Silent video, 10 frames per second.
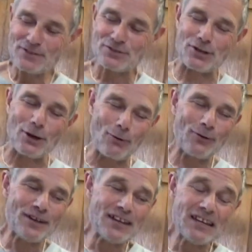So
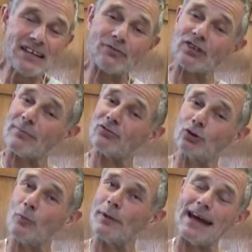if something
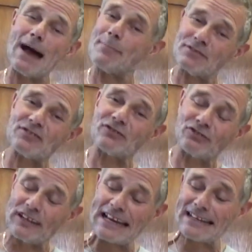stupid happens, it's
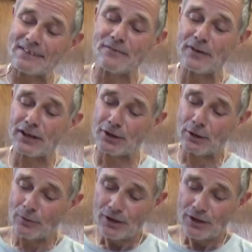staying in the video.